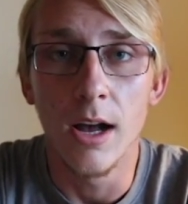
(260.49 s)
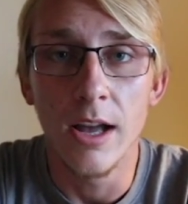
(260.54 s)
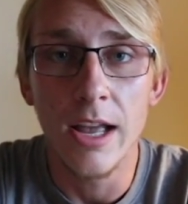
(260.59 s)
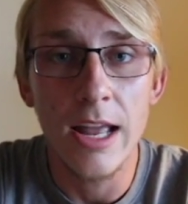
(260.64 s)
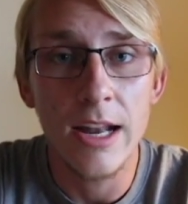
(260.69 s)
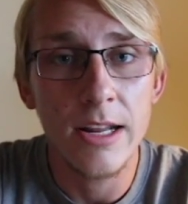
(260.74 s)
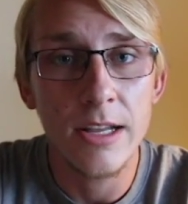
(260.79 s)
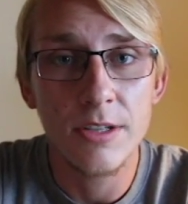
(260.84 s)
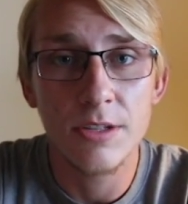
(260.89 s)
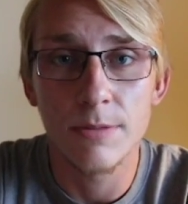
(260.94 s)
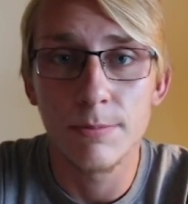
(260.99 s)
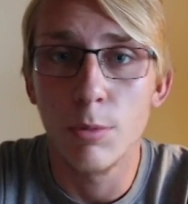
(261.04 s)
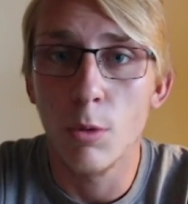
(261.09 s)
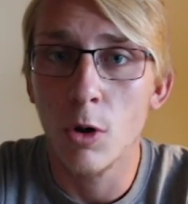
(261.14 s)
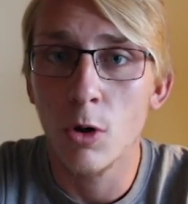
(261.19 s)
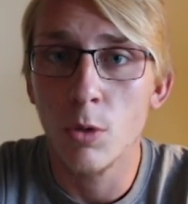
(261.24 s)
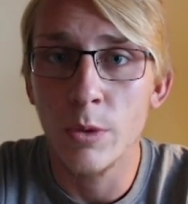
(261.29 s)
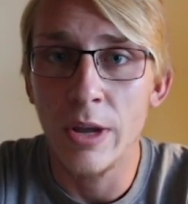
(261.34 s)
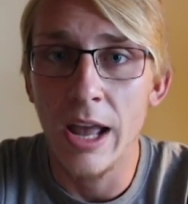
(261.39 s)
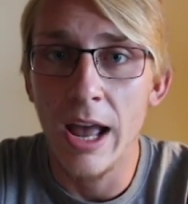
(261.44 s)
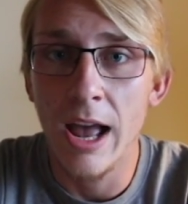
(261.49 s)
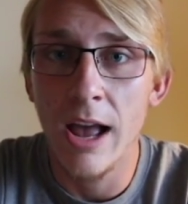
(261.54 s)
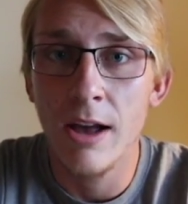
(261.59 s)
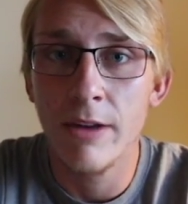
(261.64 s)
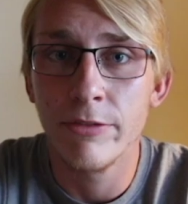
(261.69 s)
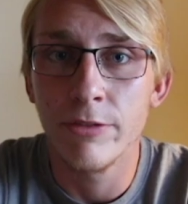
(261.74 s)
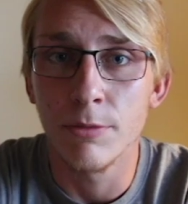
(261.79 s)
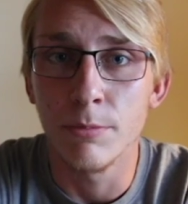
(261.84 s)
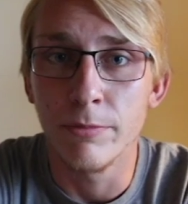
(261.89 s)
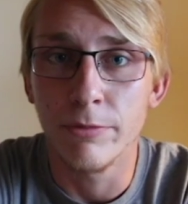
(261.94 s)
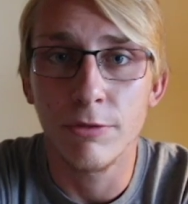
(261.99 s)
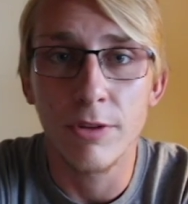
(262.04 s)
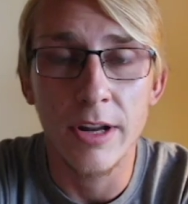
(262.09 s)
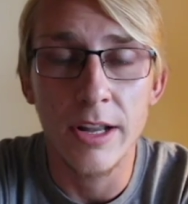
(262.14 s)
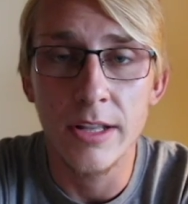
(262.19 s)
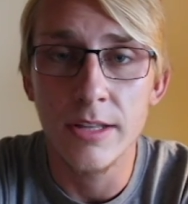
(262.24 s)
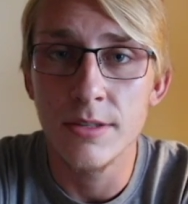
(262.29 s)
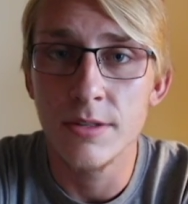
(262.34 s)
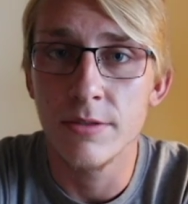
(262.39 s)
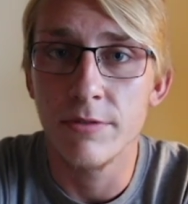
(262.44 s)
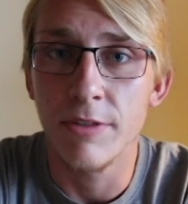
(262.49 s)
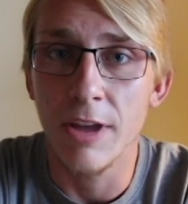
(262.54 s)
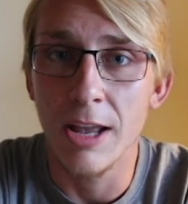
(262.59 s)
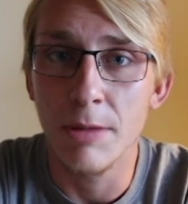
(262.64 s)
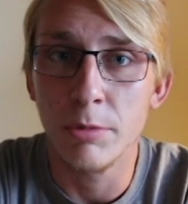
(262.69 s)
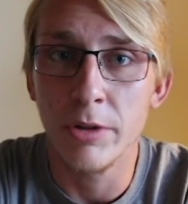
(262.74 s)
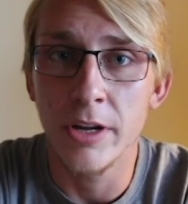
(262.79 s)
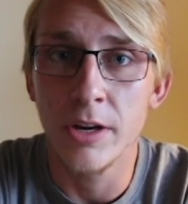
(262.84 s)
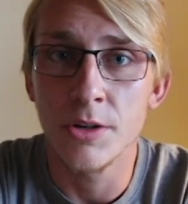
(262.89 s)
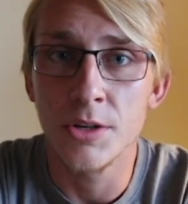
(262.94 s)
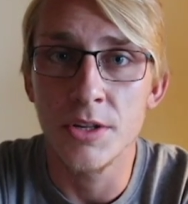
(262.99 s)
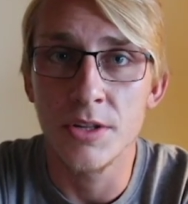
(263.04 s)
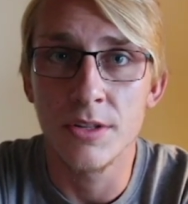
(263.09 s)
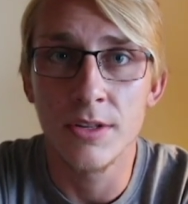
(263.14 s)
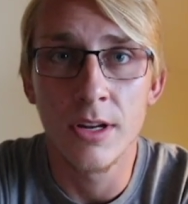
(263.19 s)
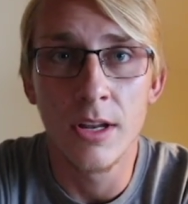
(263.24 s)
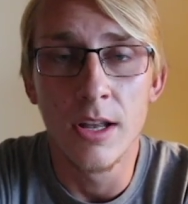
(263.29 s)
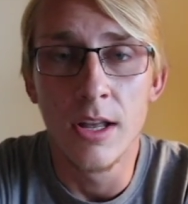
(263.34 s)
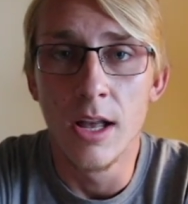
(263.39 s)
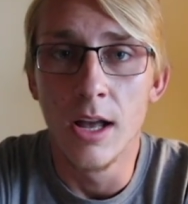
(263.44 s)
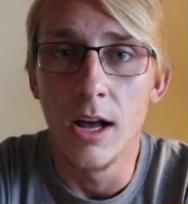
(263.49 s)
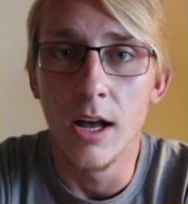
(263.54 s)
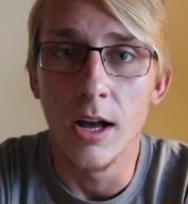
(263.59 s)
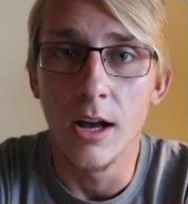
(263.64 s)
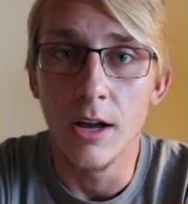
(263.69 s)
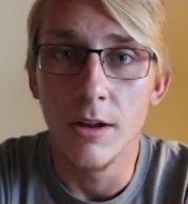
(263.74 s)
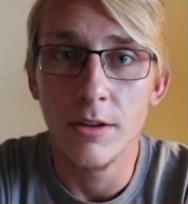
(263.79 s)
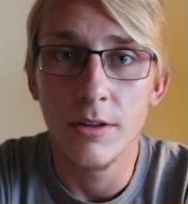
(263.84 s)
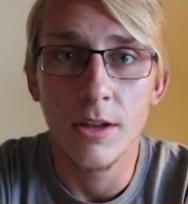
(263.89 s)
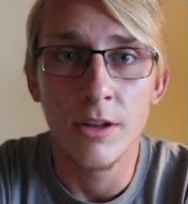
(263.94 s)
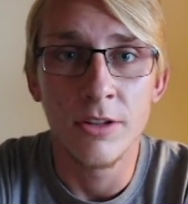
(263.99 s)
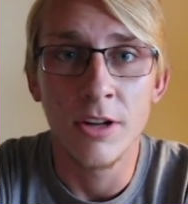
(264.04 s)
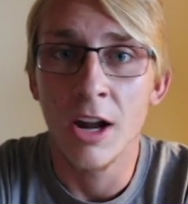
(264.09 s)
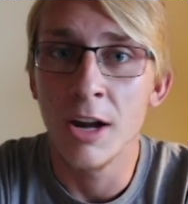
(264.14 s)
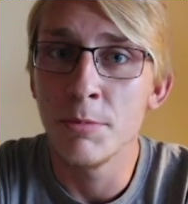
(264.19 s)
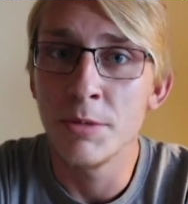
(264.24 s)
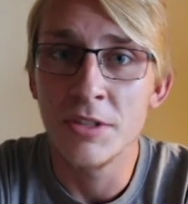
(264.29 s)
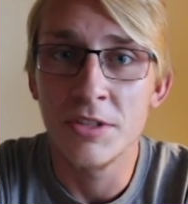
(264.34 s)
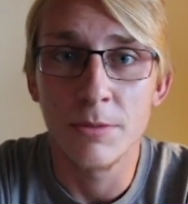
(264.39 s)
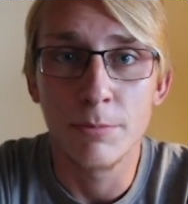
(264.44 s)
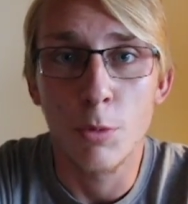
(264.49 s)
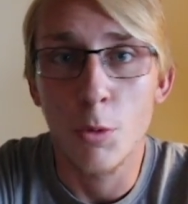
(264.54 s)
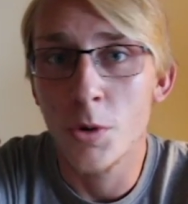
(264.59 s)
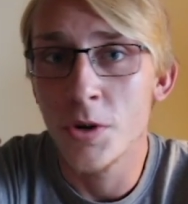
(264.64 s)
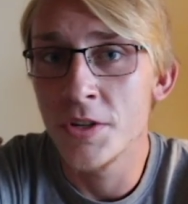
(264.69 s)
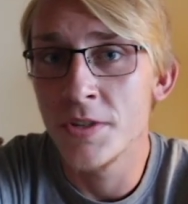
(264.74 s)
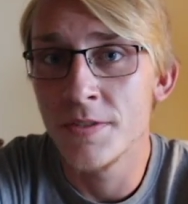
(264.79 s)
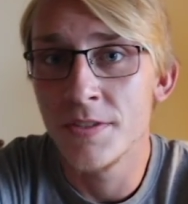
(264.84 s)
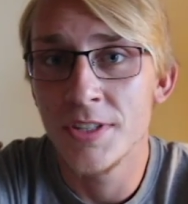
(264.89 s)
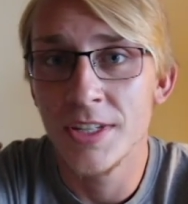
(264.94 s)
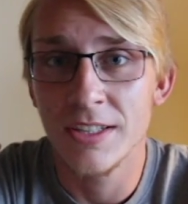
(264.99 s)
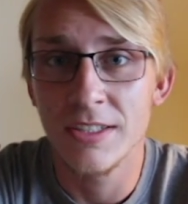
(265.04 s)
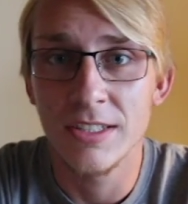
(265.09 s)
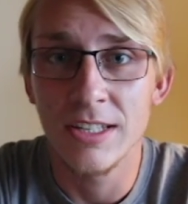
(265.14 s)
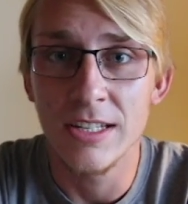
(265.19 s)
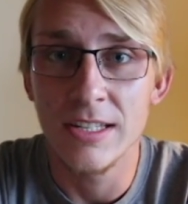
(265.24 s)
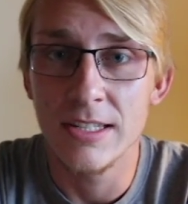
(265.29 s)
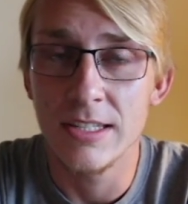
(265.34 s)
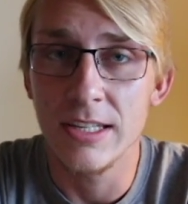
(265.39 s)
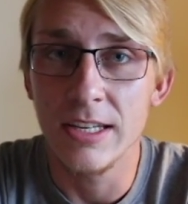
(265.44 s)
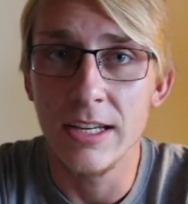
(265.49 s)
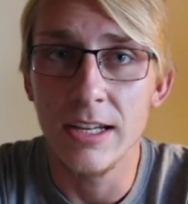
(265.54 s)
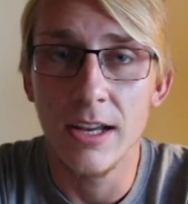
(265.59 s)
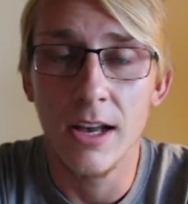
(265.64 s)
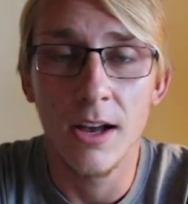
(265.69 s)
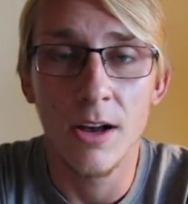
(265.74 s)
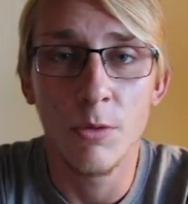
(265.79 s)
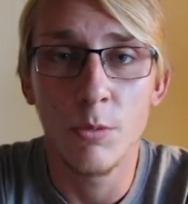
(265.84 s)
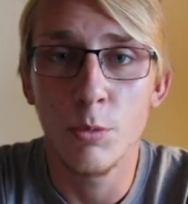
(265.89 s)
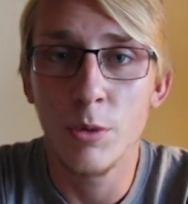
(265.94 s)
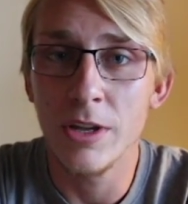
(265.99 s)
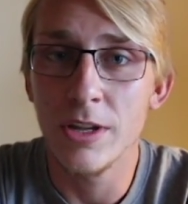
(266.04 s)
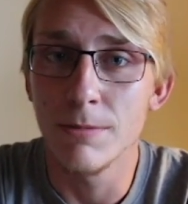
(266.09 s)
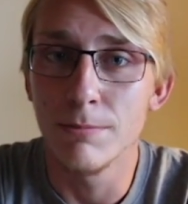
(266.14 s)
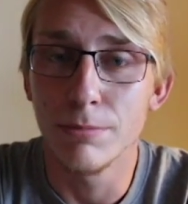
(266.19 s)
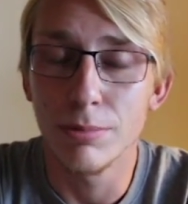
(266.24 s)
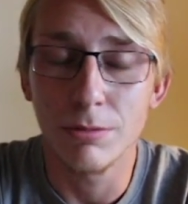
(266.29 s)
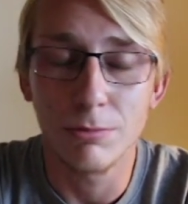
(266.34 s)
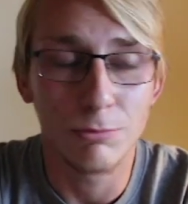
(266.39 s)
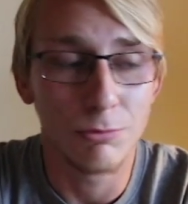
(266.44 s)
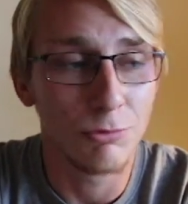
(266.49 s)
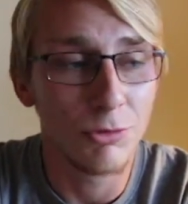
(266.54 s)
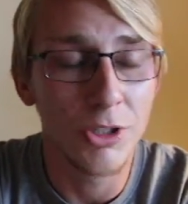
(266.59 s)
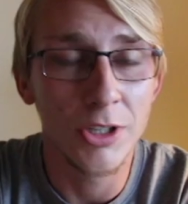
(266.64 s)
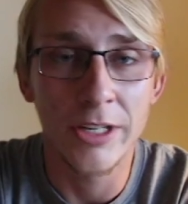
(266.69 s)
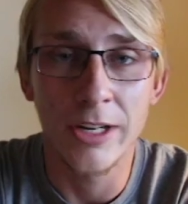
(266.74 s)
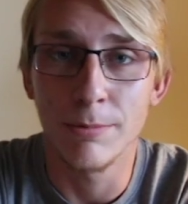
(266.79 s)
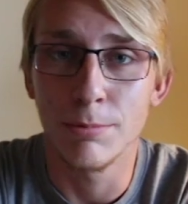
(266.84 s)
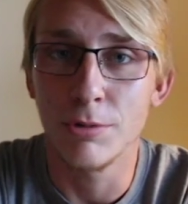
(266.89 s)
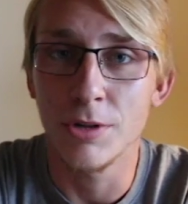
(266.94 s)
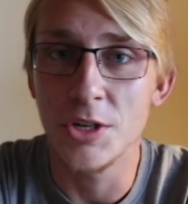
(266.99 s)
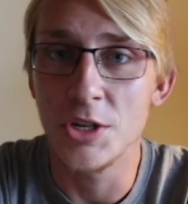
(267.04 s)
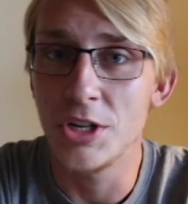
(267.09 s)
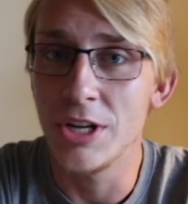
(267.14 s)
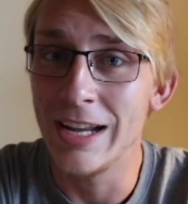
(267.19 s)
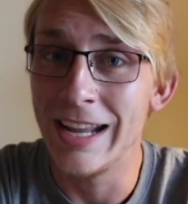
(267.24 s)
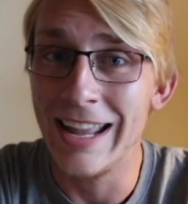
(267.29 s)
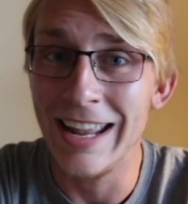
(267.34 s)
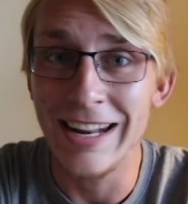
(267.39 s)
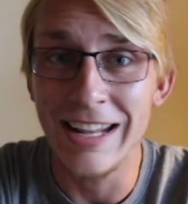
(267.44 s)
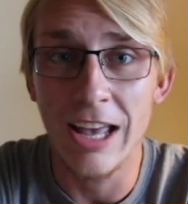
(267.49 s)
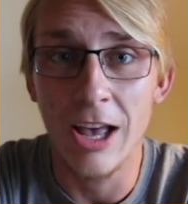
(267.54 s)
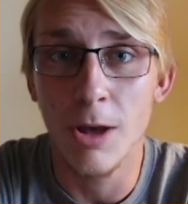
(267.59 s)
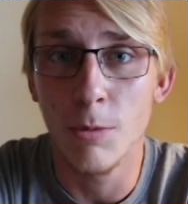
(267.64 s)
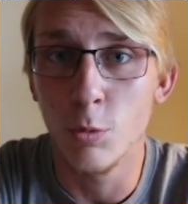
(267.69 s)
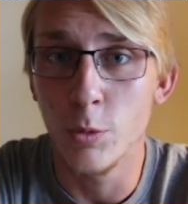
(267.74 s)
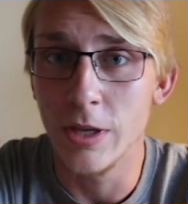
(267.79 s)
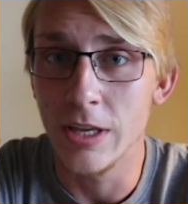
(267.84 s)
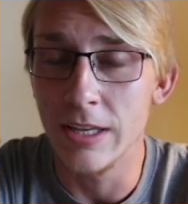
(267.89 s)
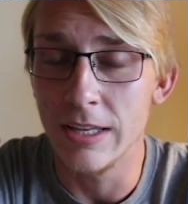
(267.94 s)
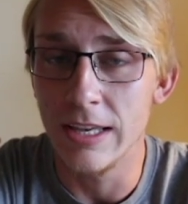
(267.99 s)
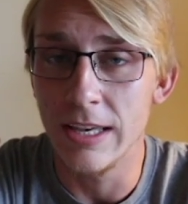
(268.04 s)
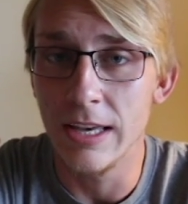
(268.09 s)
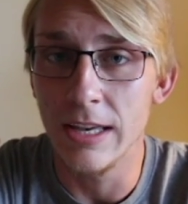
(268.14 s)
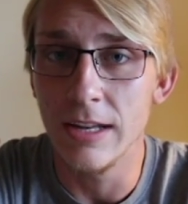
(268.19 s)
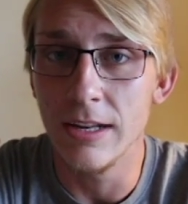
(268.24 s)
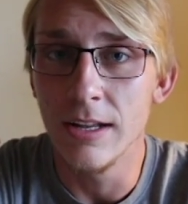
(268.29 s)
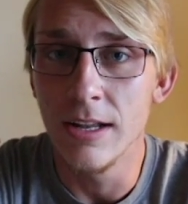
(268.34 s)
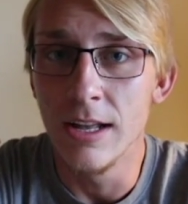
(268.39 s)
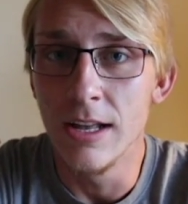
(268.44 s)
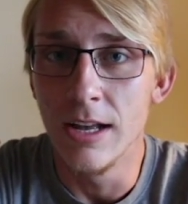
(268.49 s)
Any support we have from friends, family, or just anonymous supporters of 16C, we can really appreciate any help we can get